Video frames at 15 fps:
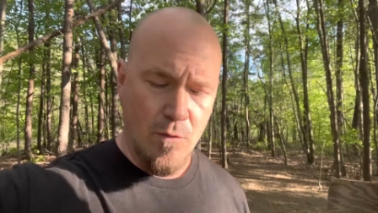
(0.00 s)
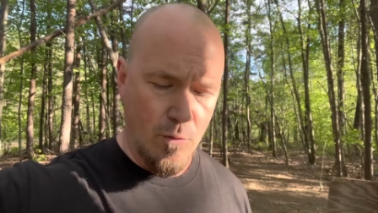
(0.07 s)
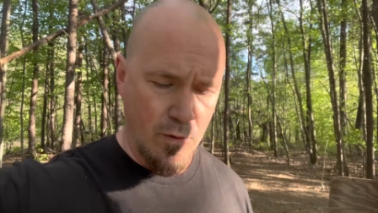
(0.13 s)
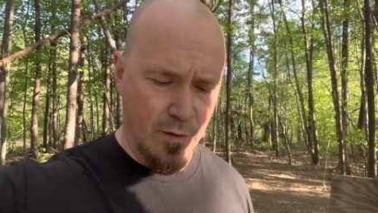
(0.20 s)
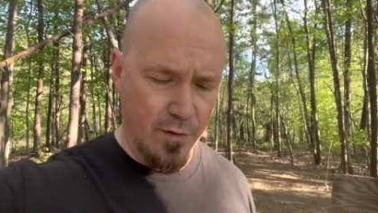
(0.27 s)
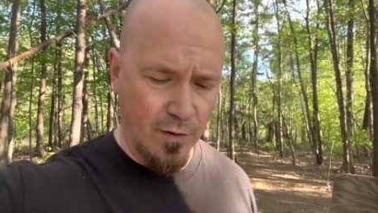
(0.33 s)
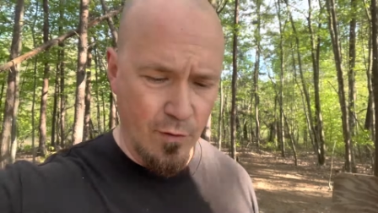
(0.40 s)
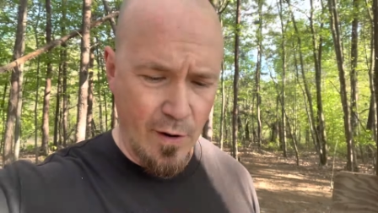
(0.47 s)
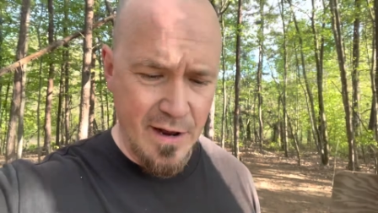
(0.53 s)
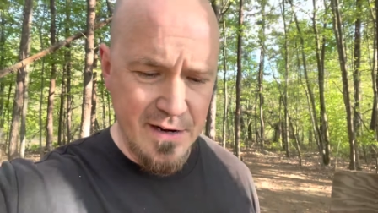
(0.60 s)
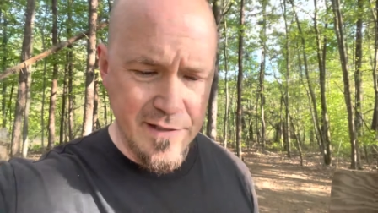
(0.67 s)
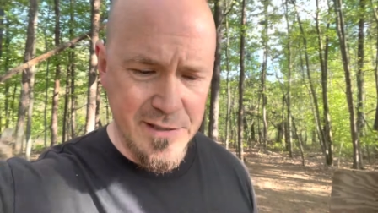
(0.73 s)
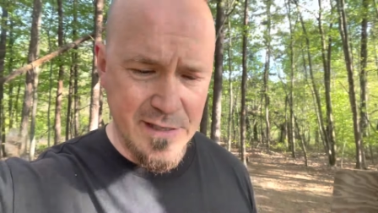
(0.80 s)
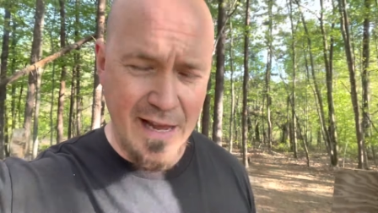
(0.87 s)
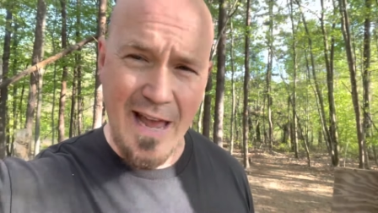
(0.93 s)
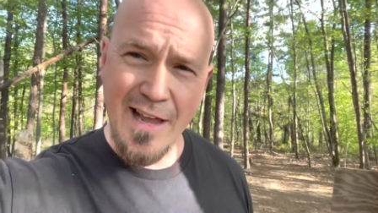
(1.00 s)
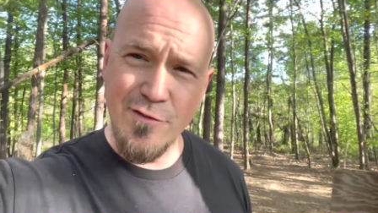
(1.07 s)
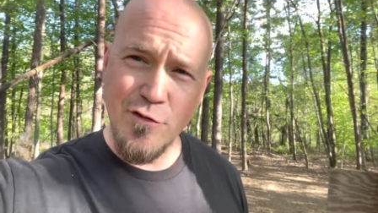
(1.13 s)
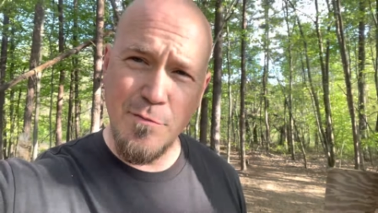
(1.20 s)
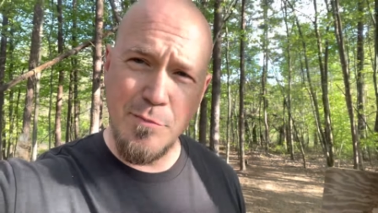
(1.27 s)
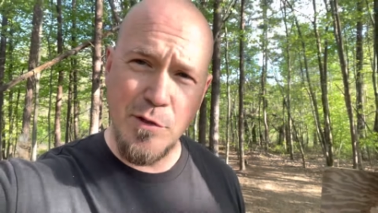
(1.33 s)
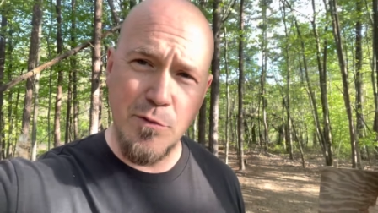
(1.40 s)
One of the greatest
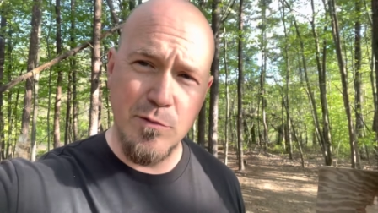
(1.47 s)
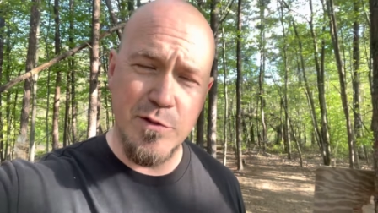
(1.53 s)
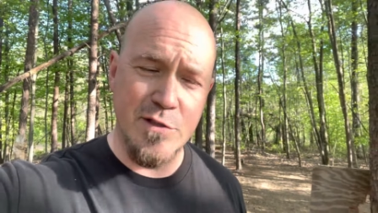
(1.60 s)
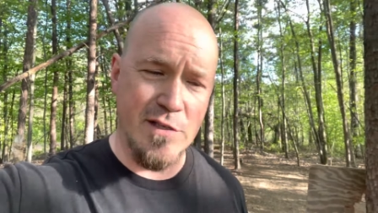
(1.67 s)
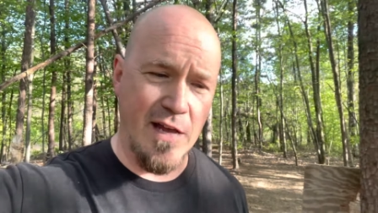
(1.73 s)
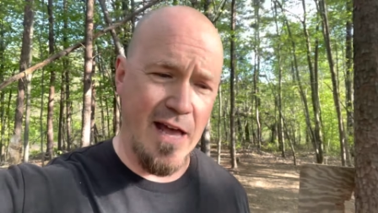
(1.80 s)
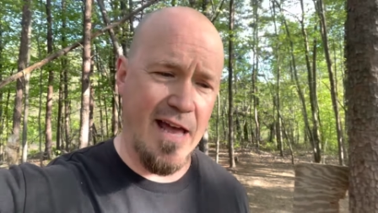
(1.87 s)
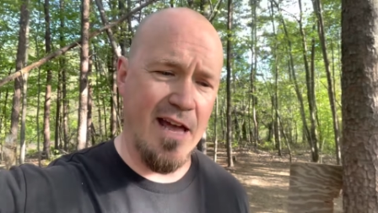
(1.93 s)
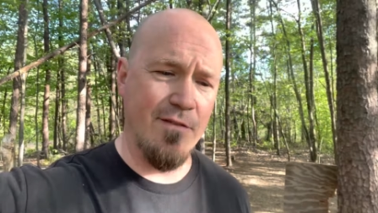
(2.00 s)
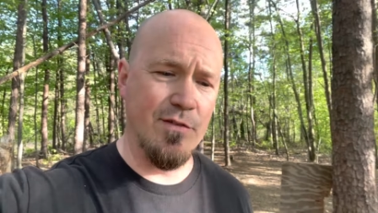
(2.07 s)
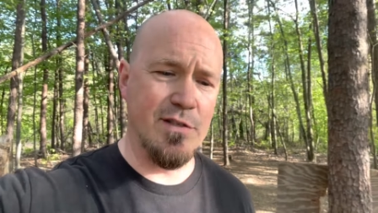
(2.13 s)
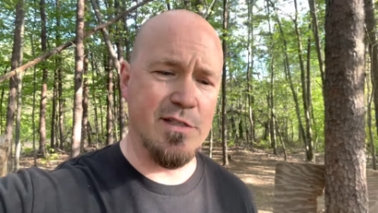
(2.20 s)
attributes to have in